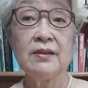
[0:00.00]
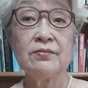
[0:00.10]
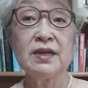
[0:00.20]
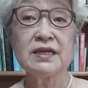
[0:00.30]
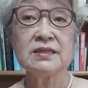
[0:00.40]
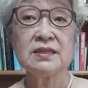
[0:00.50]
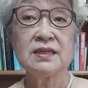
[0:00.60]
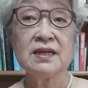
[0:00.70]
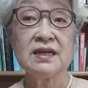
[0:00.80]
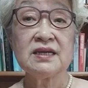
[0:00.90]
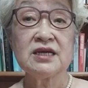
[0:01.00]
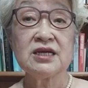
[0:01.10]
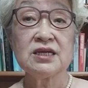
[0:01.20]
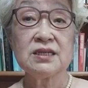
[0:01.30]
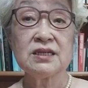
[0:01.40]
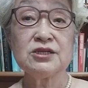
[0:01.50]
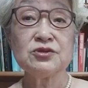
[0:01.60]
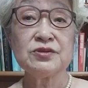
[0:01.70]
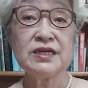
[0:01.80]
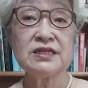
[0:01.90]
Make
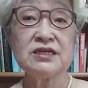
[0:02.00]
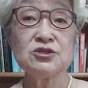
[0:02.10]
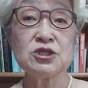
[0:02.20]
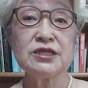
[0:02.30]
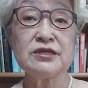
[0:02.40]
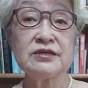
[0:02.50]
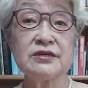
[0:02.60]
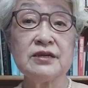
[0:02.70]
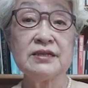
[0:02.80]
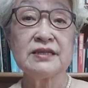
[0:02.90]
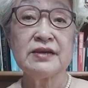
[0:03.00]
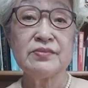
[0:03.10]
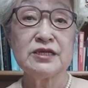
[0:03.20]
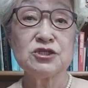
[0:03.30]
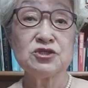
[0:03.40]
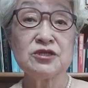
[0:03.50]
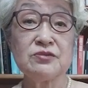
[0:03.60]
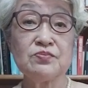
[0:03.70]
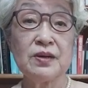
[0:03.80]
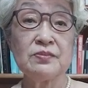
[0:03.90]
integrating gender dimension
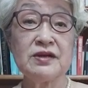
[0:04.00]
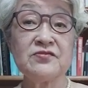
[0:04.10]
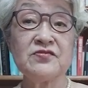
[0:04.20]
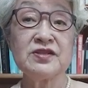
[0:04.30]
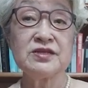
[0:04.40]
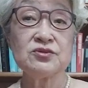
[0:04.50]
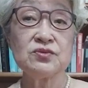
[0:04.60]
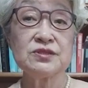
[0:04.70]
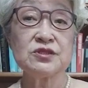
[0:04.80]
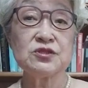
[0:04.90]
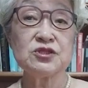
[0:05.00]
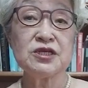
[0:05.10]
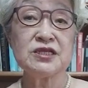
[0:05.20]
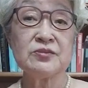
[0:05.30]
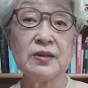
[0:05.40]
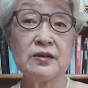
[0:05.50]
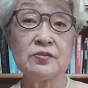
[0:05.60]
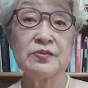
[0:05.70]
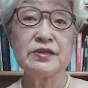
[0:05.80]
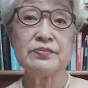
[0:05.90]
in public-funded research and
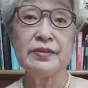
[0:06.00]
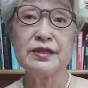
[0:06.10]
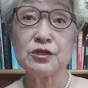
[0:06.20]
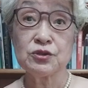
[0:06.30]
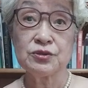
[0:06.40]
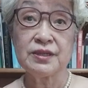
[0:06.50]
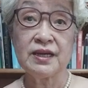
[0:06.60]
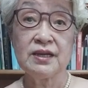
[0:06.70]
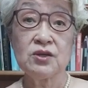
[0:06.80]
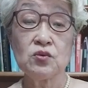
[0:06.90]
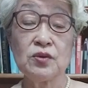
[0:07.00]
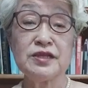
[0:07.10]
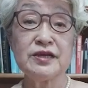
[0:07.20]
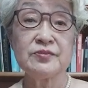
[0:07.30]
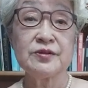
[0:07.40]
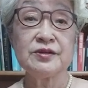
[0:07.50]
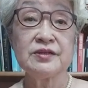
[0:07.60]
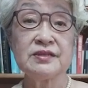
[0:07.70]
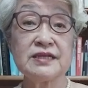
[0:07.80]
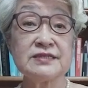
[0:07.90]
development mandatory whenever
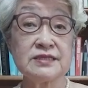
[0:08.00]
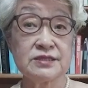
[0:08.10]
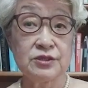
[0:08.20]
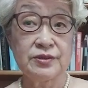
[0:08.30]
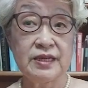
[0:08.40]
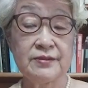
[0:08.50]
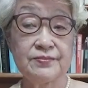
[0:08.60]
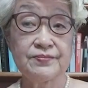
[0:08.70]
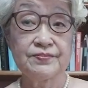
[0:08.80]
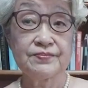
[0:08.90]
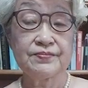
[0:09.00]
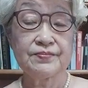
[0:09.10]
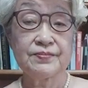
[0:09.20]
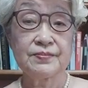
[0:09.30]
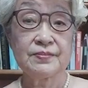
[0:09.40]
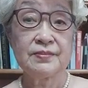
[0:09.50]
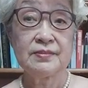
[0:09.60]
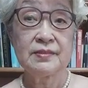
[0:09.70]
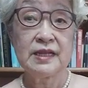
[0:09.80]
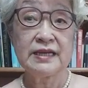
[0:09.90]
necessary.
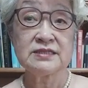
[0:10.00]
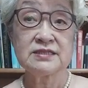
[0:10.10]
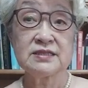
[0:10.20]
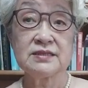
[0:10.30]
Next.